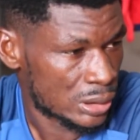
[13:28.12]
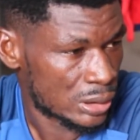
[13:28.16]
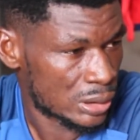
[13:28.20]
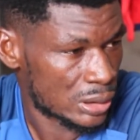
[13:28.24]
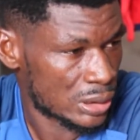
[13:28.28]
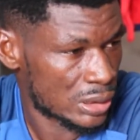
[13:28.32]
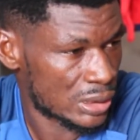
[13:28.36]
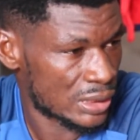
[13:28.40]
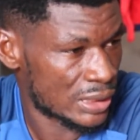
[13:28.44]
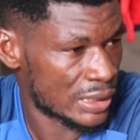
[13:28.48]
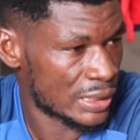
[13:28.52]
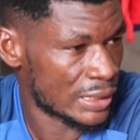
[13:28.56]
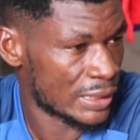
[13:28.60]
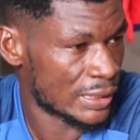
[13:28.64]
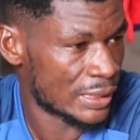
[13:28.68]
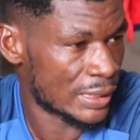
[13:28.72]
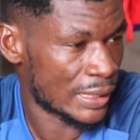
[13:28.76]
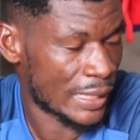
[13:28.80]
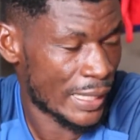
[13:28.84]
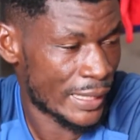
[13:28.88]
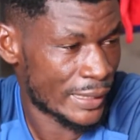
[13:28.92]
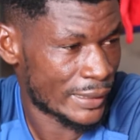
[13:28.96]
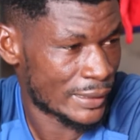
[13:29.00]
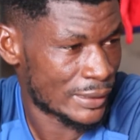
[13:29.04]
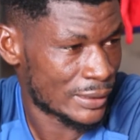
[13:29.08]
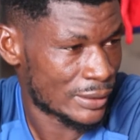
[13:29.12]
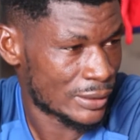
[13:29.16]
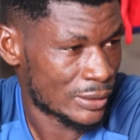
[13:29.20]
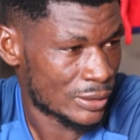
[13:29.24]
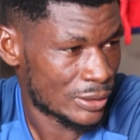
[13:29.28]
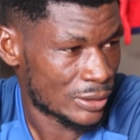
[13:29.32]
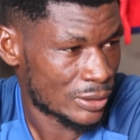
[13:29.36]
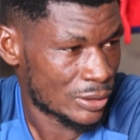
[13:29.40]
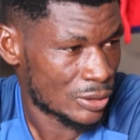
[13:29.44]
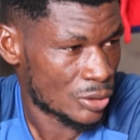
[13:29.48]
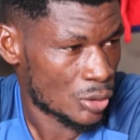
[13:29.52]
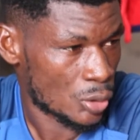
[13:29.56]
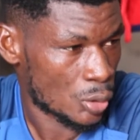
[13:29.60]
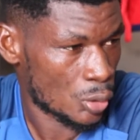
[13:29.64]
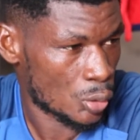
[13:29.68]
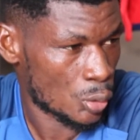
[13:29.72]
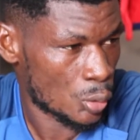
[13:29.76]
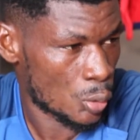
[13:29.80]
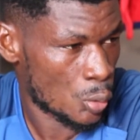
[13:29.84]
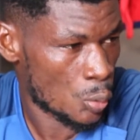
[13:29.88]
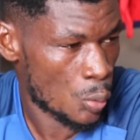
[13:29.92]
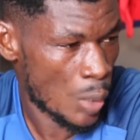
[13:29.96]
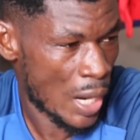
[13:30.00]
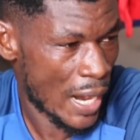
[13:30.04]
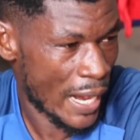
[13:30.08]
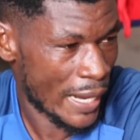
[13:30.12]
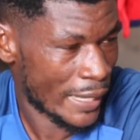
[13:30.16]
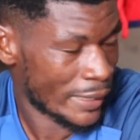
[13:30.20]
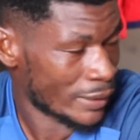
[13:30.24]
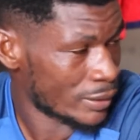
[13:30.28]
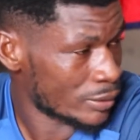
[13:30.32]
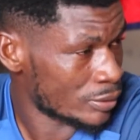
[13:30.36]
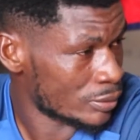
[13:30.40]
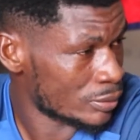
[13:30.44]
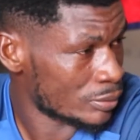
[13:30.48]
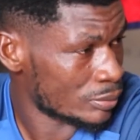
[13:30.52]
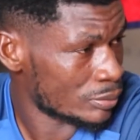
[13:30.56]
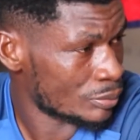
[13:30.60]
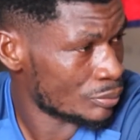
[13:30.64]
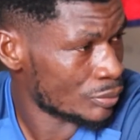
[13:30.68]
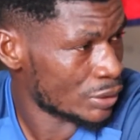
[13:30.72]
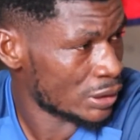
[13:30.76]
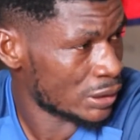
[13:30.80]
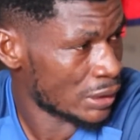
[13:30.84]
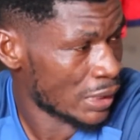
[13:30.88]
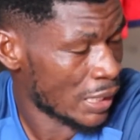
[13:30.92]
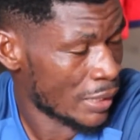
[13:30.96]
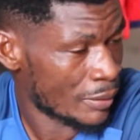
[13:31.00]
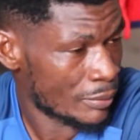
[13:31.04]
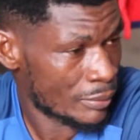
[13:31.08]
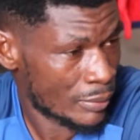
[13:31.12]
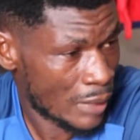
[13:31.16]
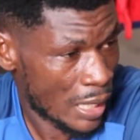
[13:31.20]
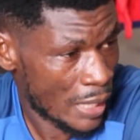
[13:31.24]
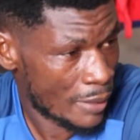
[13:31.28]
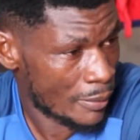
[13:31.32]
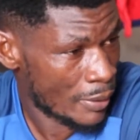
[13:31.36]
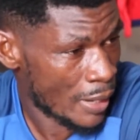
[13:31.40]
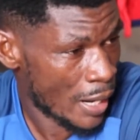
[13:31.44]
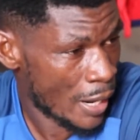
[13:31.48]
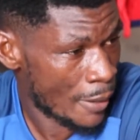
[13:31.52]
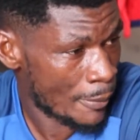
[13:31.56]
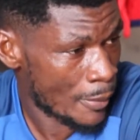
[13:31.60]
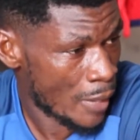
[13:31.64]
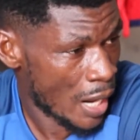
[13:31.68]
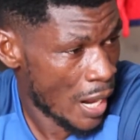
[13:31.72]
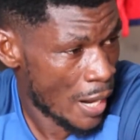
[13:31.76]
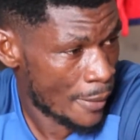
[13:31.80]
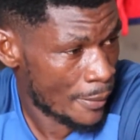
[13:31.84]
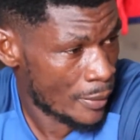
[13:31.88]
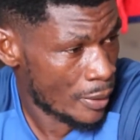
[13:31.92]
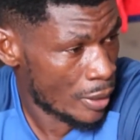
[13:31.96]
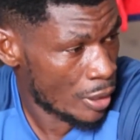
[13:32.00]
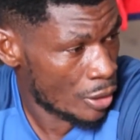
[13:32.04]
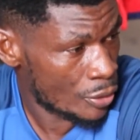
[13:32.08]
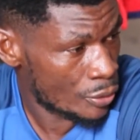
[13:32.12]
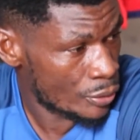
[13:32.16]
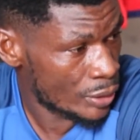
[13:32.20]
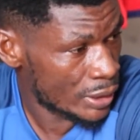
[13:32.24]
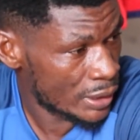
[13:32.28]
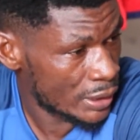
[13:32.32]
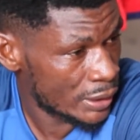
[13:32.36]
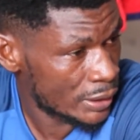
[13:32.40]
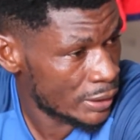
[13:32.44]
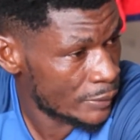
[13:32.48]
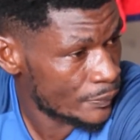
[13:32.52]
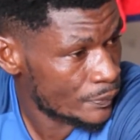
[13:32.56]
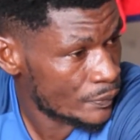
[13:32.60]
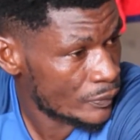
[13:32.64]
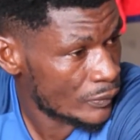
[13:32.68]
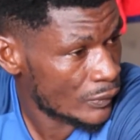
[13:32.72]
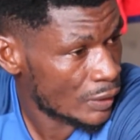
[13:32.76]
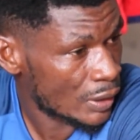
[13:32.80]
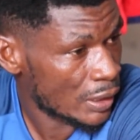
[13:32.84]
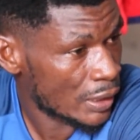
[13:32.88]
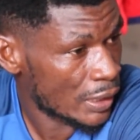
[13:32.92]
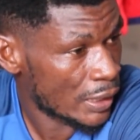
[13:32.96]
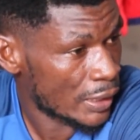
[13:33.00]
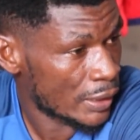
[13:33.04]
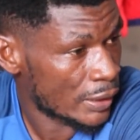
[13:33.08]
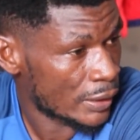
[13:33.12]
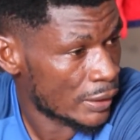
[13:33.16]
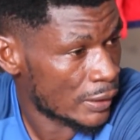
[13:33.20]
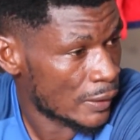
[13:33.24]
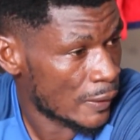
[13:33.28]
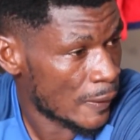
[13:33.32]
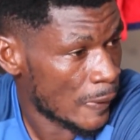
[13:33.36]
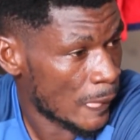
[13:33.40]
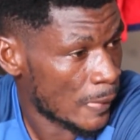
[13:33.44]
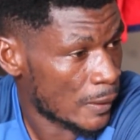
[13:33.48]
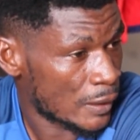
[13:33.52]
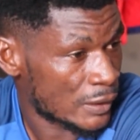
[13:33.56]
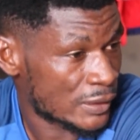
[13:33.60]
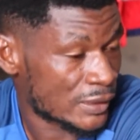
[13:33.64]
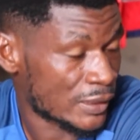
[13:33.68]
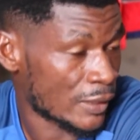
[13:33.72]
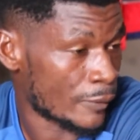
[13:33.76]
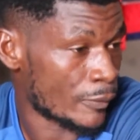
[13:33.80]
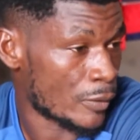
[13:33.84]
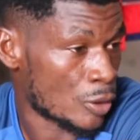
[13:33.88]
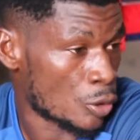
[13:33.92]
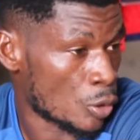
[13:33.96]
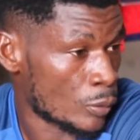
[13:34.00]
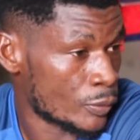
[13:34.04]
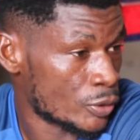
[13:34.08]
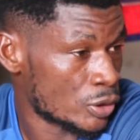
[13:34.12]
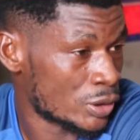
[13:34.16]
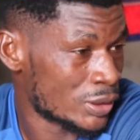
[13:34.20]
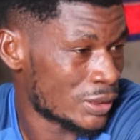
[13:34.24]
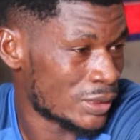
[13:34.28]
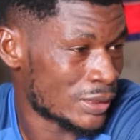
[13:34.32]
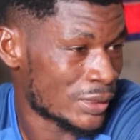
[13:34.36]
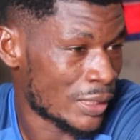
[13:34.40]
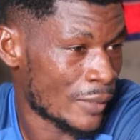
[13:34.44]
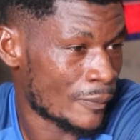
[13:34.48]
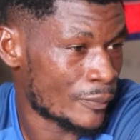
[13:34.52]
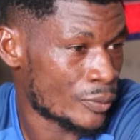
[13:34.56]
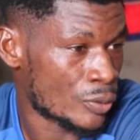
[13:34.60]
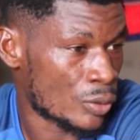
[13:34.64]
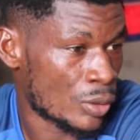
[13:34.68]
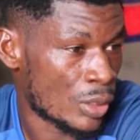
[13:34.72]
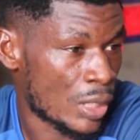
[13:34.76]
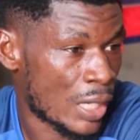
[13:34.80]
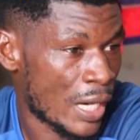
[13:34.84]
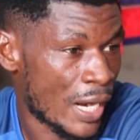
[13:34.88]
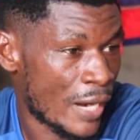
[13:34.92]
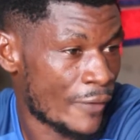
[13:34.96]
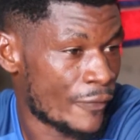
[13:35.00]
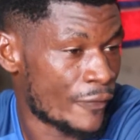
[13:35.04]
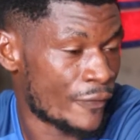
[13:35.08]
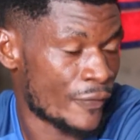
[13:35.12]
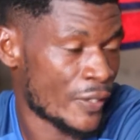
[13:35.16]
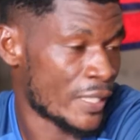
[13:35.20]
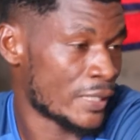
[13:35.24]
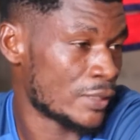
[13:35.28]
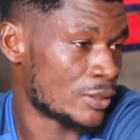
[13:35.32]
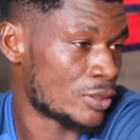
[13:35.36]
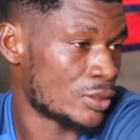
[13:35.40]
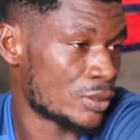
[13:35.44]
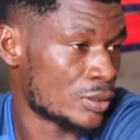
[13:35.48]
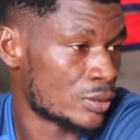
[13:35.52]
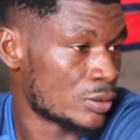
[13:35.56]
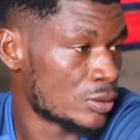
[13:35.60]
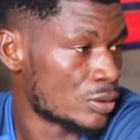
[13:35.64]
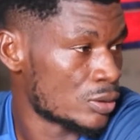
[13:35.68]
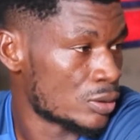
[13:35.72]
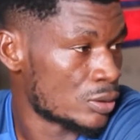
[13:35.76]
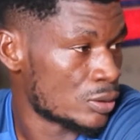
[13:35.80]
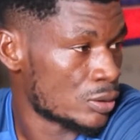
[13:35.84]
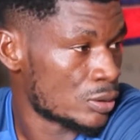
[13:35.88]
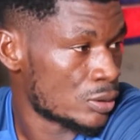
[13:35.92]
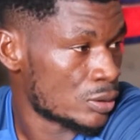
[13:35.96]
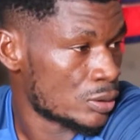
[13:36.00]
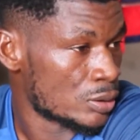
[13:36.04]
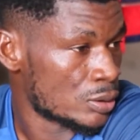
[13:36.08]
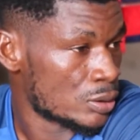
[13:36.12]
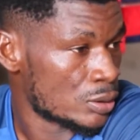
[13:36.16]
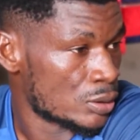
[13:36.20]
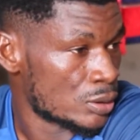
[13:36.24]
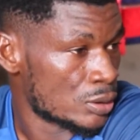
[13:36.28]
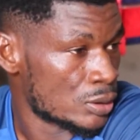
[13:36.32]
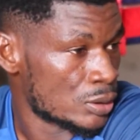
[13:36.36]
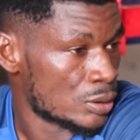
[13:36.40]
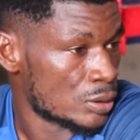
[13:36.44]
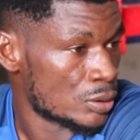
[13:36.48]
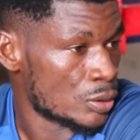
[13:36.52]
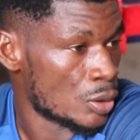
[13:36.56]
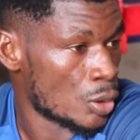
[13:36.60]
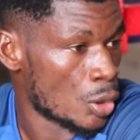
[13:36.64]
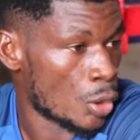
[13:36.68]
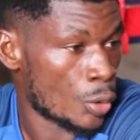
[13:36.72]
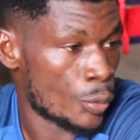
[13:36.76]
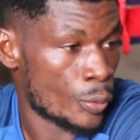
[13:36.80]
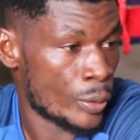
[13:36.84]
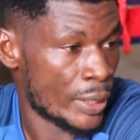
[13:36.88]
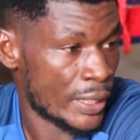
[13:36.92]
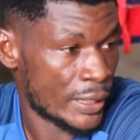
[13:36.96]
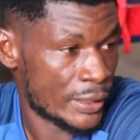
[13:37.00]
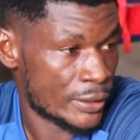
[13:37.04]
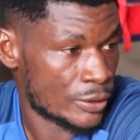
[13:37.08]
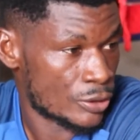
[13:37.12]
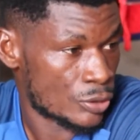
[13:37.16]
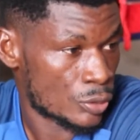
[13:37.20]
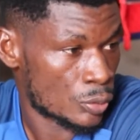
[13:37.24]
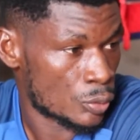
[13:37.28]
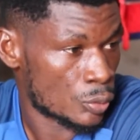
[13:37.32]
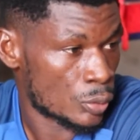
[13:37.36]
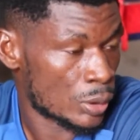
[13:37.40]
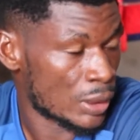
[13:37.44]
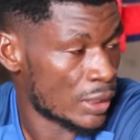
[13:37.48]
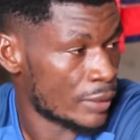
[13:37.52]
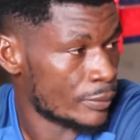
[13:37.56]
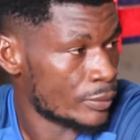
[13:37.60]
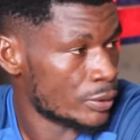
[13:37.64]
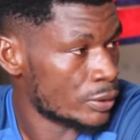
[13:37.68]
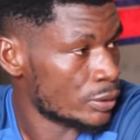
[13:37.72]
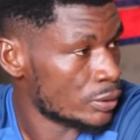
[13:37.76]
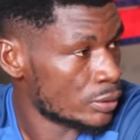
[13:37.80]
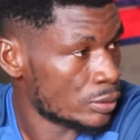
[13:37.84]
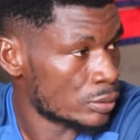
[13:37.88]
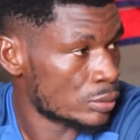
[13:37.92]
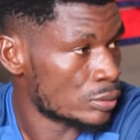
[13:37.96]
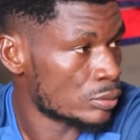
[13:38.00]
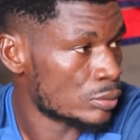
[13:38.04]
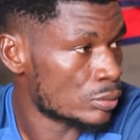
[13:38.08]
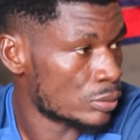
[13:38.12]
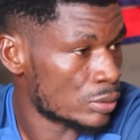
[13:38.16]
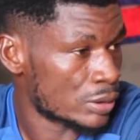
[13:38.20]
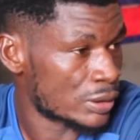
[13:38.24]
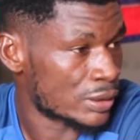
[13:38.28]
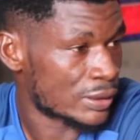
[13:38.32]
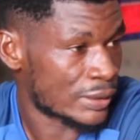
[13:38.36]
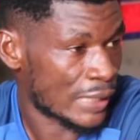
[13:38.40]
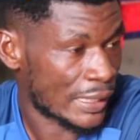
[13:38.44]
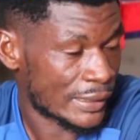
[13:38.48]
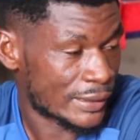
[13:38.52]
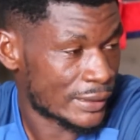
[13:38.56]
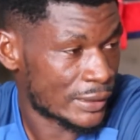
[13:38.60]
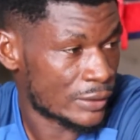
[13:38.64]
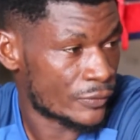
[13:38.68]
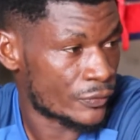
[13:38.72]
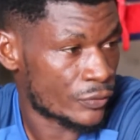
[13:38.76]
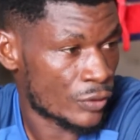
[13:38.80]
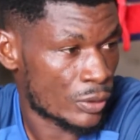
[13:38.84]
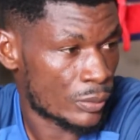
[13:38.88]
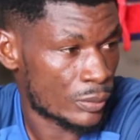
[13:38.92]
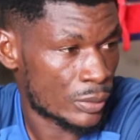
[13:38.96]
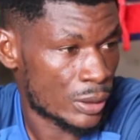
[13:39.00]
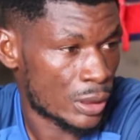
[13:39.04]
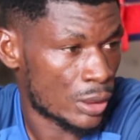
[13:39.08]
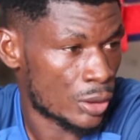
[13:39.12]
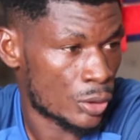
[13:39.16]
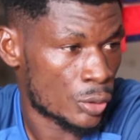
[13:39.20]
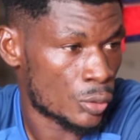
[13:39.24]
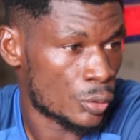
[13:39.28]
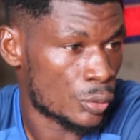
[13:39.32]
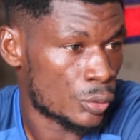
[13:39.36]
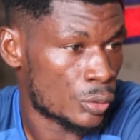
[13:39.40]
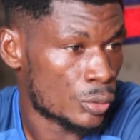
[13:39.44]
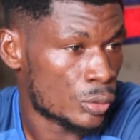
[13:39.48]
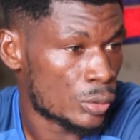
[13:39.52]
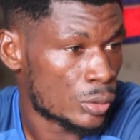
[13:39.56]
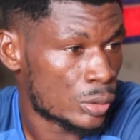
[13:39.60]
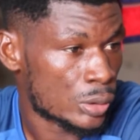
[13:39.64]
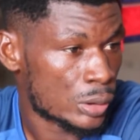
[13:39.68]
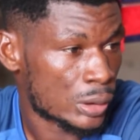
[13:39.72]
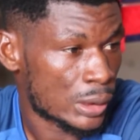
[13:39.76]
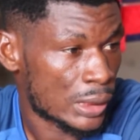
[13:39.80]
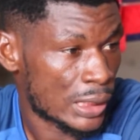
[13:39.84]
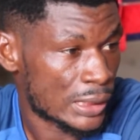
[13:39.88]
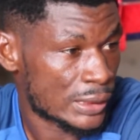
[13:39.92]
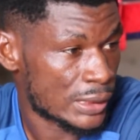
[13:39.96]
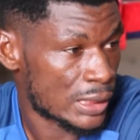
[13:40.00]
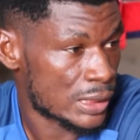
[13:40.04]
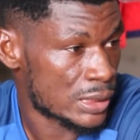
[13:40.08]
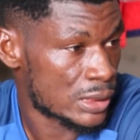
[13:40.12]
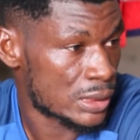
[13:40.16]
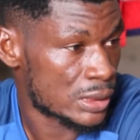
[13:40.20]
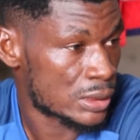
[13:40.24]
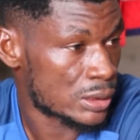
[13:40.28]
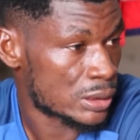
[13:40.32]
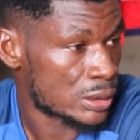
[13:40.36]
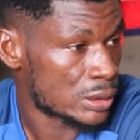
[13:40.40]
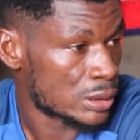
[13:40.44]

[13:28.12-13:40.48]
see it like oh why me i'm i'm i'm already uh, a, a community champion or i fight already, so let me start it from there. No, I just,